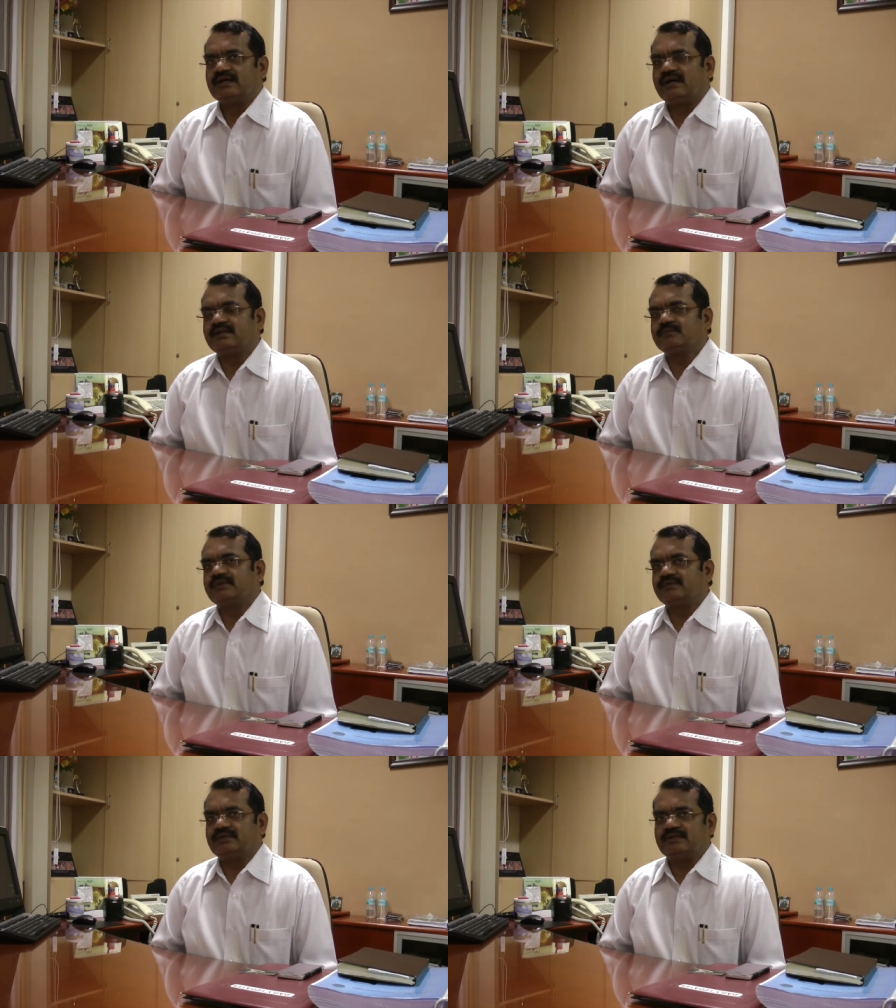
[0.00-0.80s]
And in
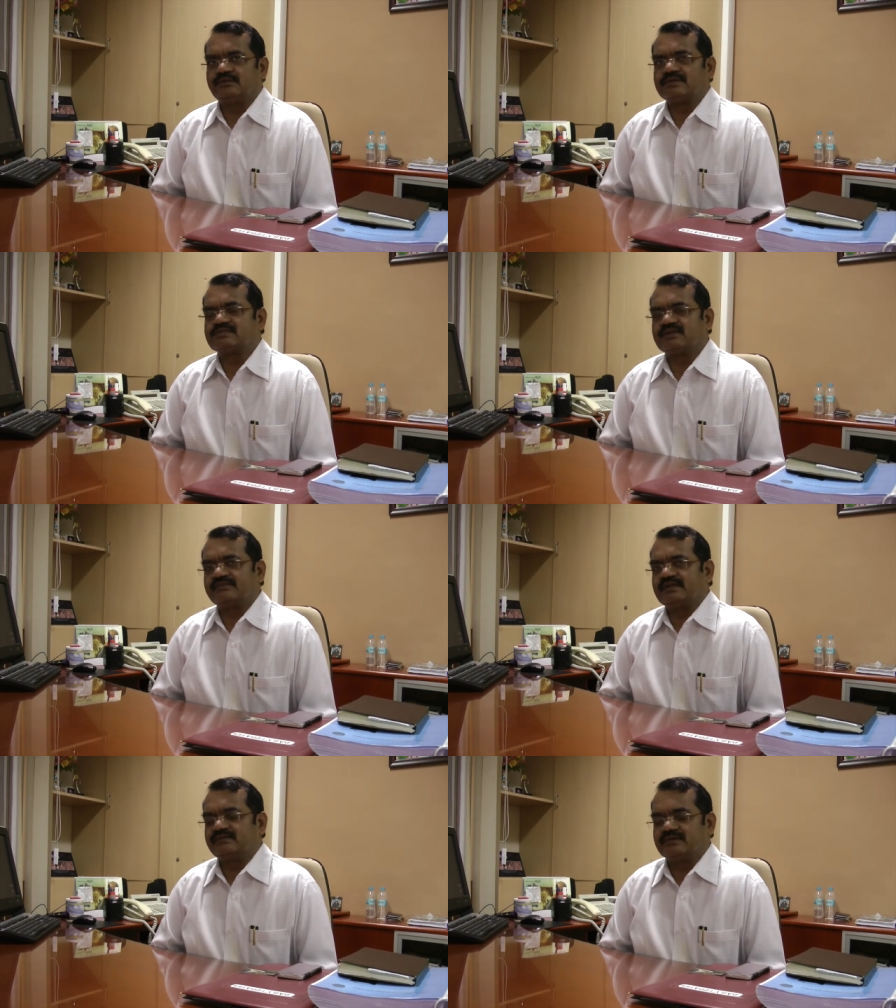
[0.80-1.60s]
between, once in a
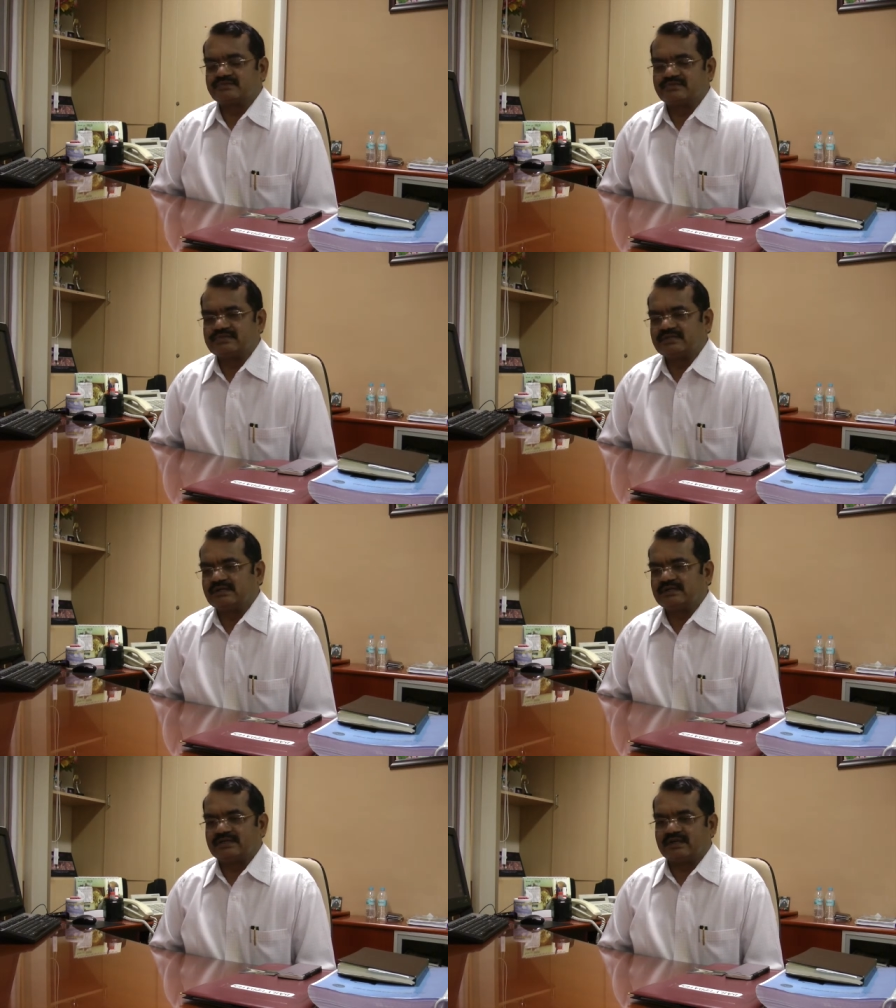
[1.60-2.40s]
while, we are switching
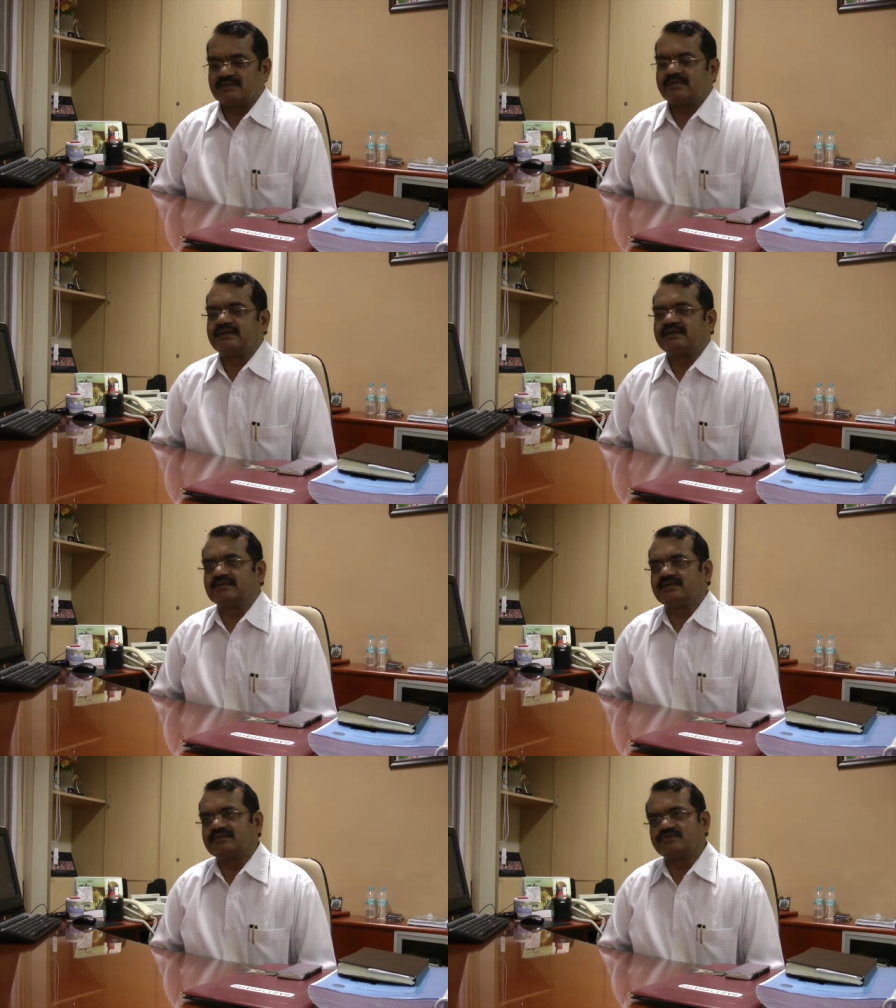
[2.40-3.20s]
on and calibrating
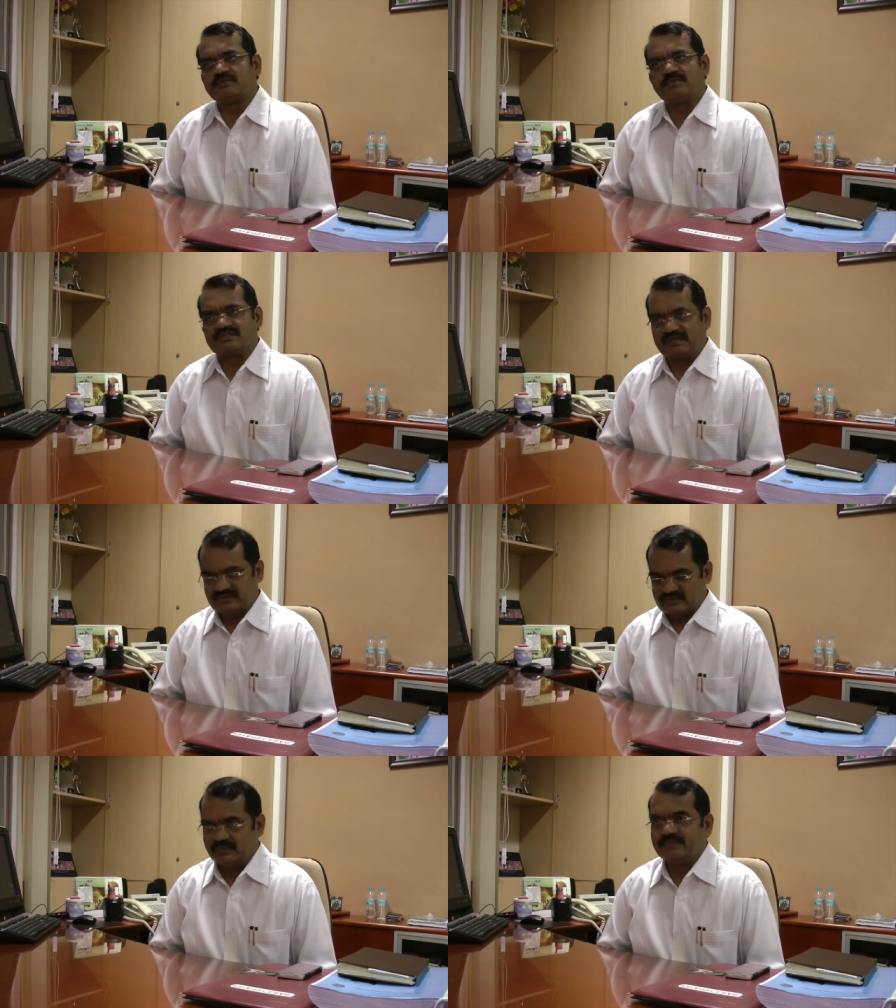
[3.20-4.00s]
the instruments
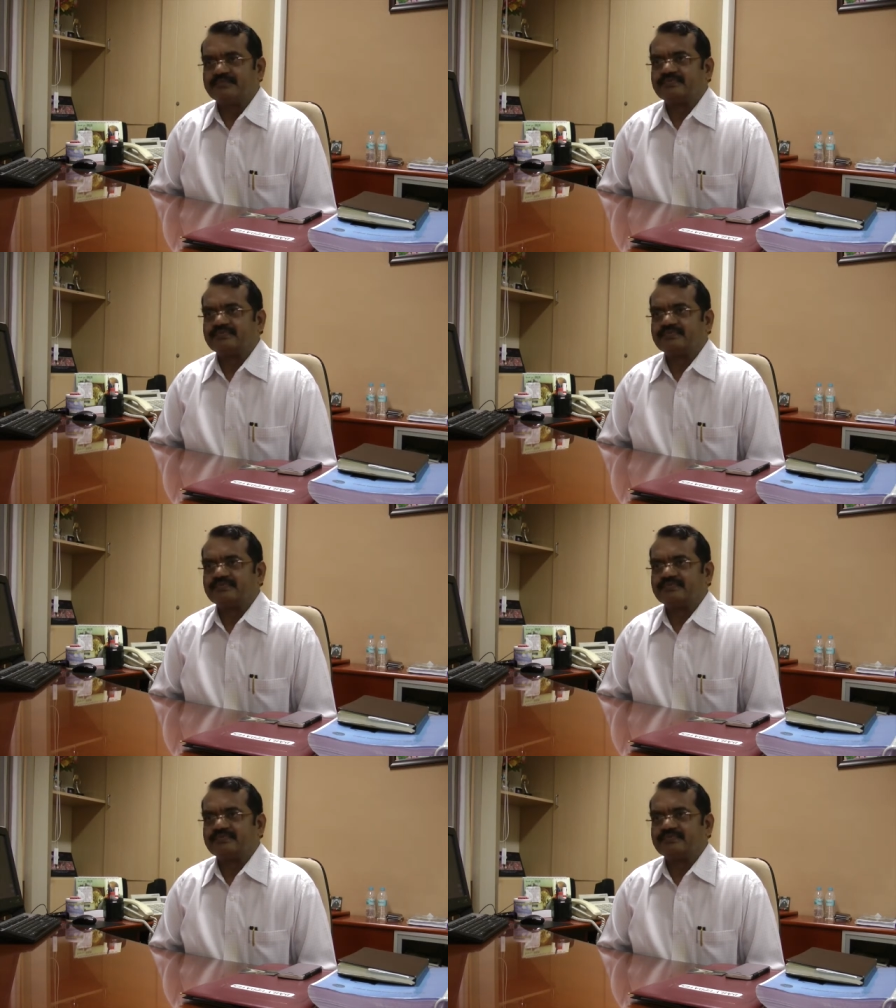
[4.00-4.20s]
also.